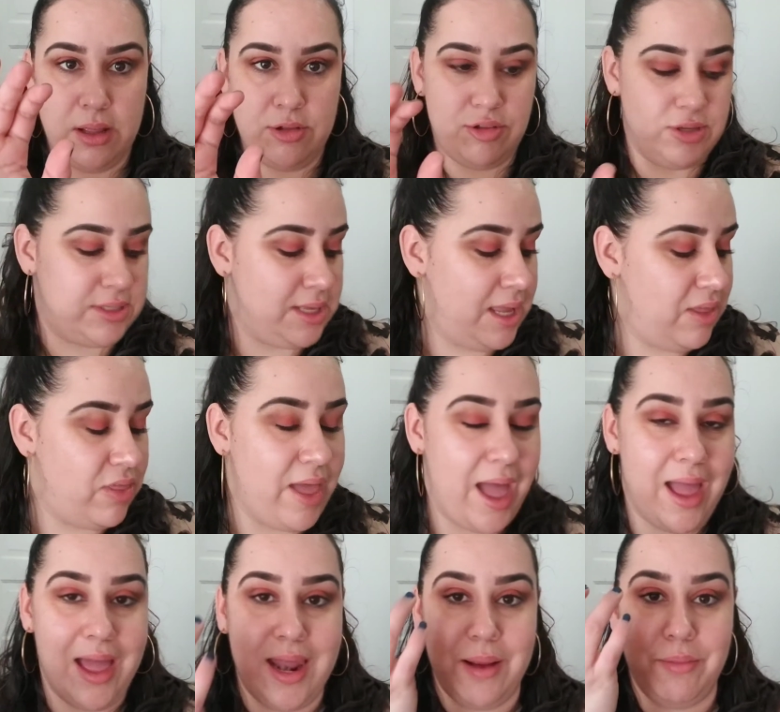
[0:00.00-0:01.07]
just like
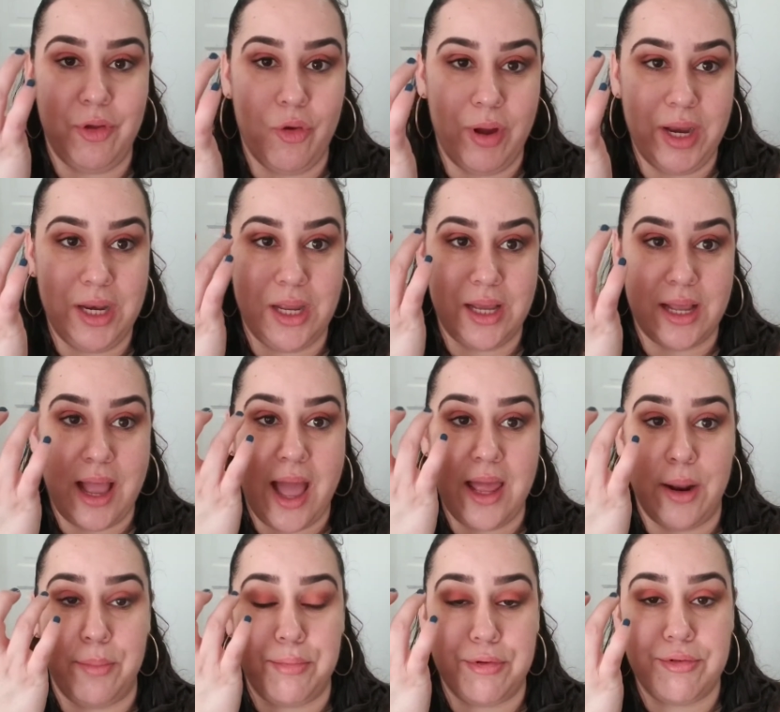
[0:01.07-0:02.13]
that, and I'm going to kind
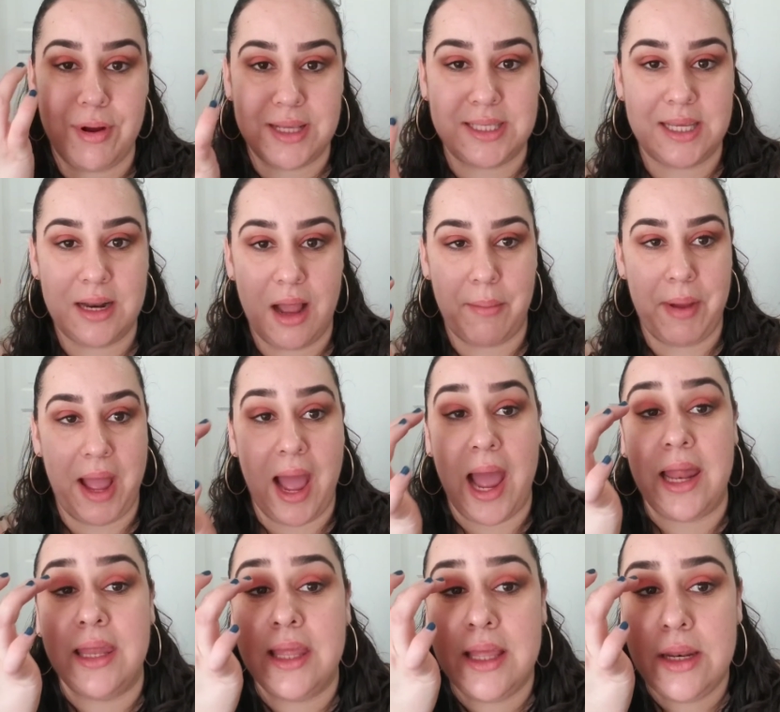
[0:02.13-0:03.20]
of press it on my
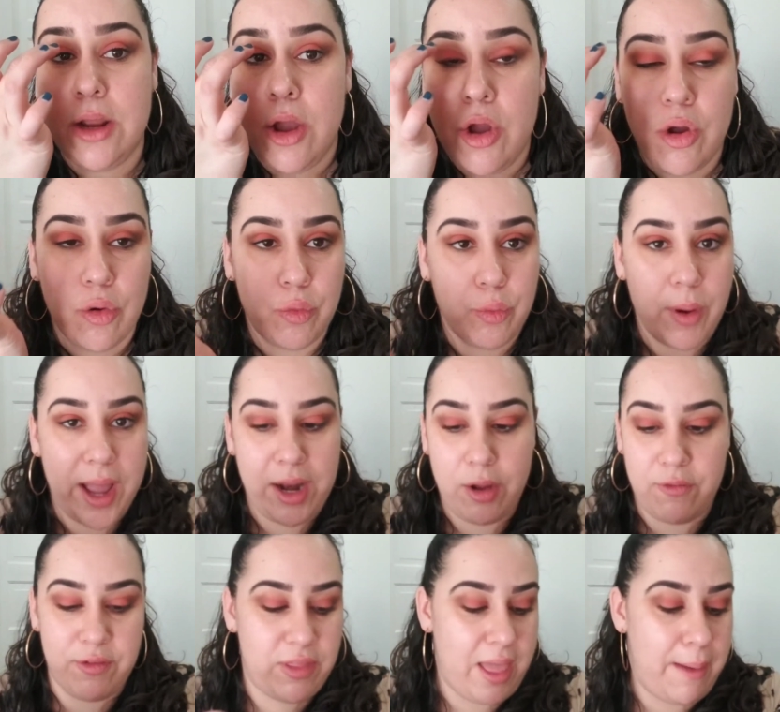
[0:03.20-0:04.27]
eyelid right
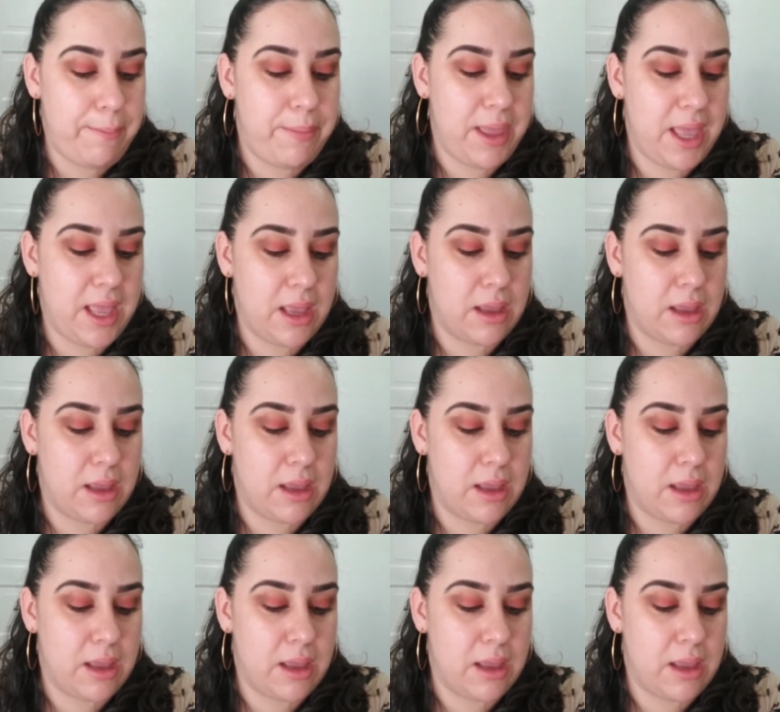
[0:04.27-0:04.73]
over that pink.